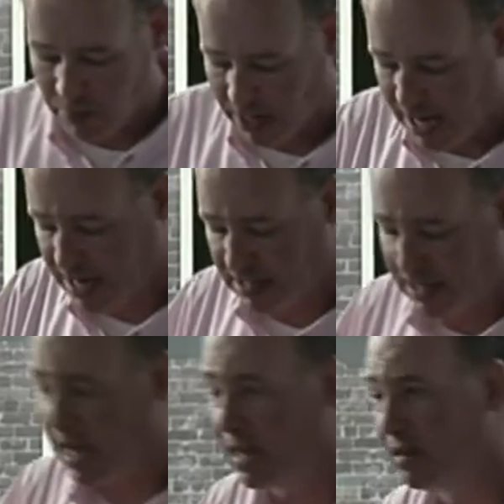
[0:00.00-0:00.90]
by
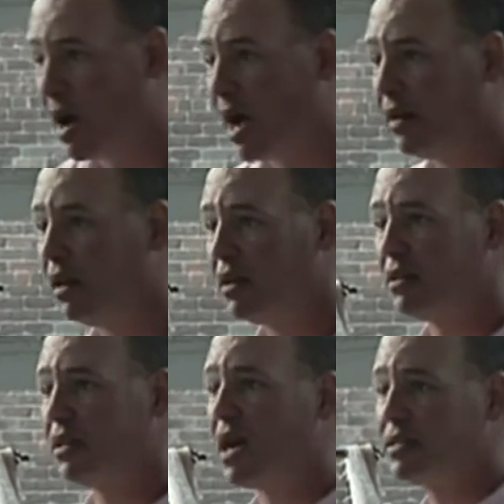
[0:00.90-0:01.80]
1889,
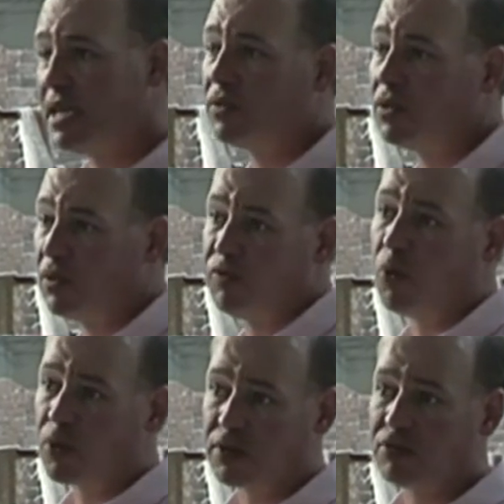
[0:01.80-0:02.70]
they got down to the
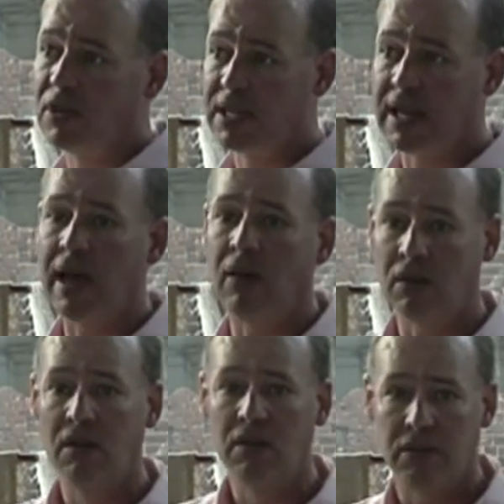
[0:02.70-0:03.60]
4 3 count
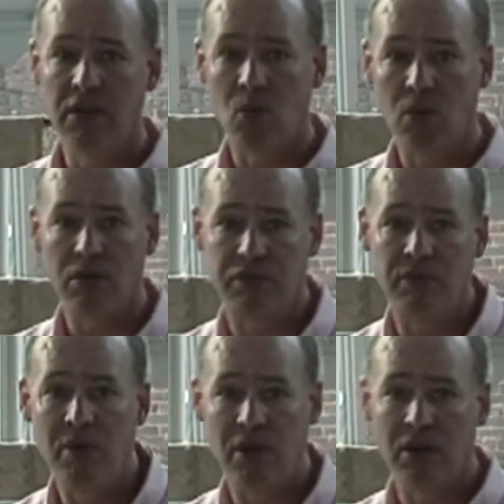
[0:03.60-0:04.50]
that we're
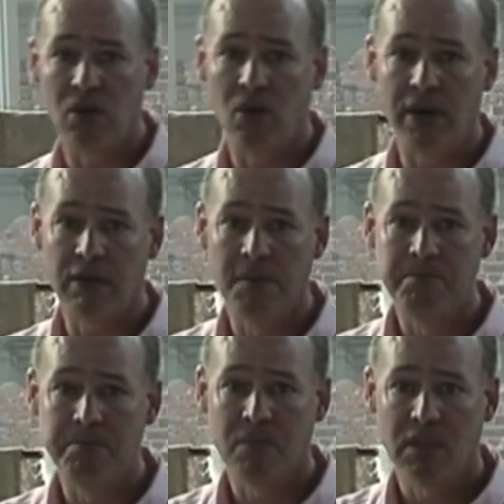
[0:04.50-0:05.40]
familiar with.
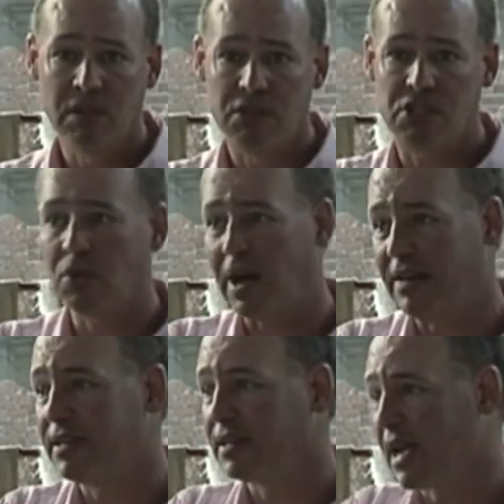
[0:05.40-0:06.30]
So
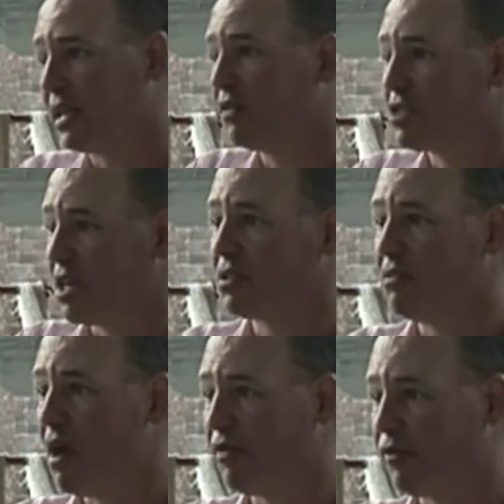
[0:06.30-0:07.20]
I think that gives us
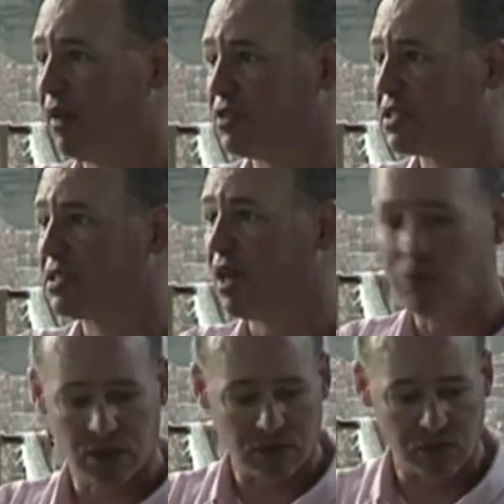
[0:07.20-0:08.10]
enough of some
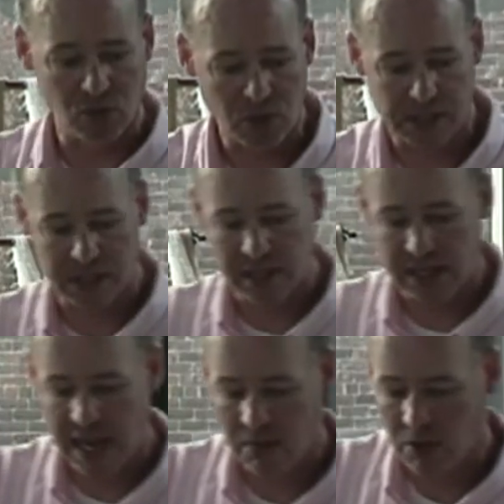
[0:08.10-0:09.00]
of the rules of the
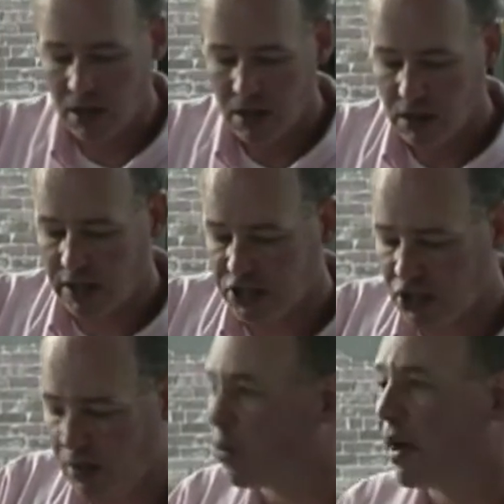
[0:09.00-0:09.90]
game. Let's
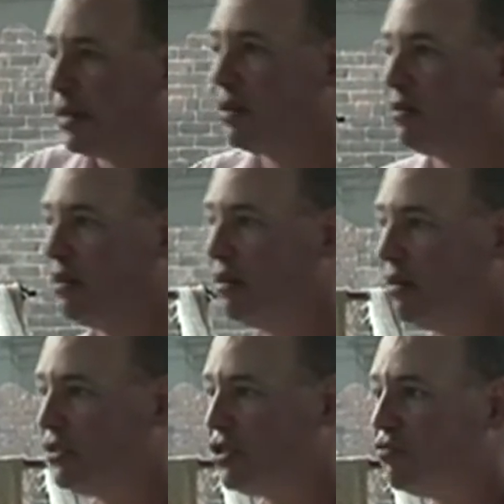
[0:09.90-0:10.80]
jump right in
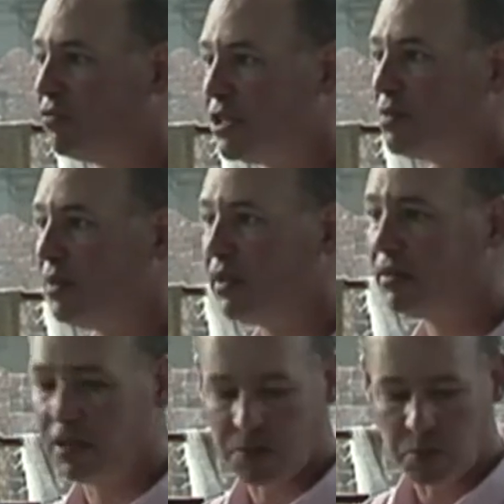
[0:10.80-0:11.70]
to Richmond
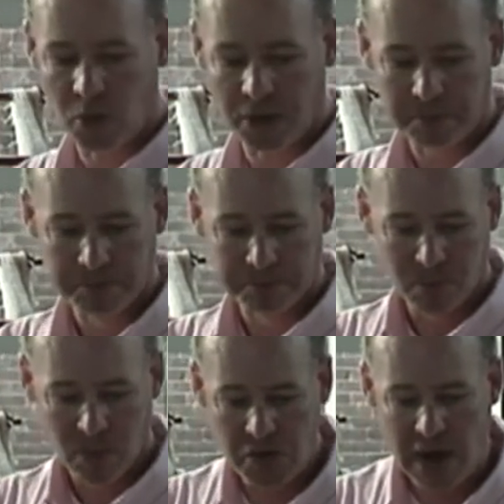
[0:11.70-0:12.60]
at this point.
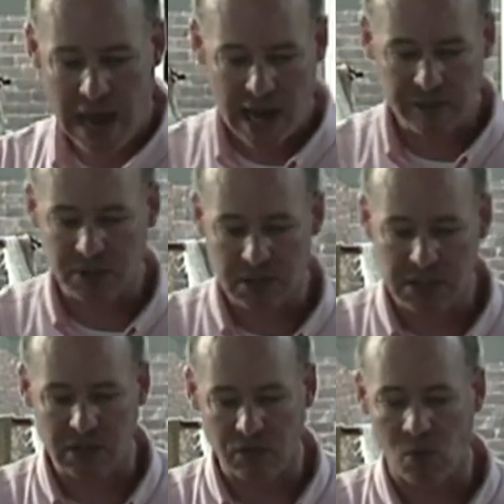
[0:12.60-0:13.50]
You know, after the
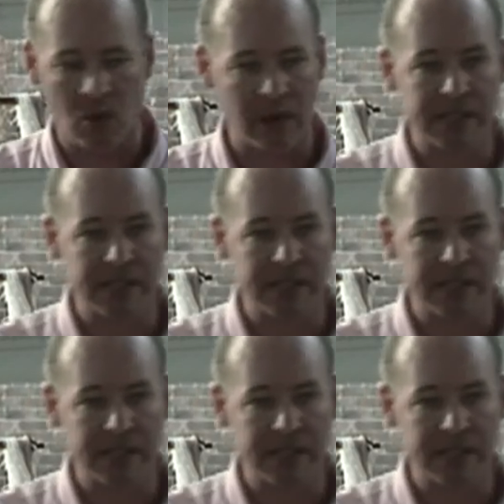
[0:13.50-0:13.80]
Civil War,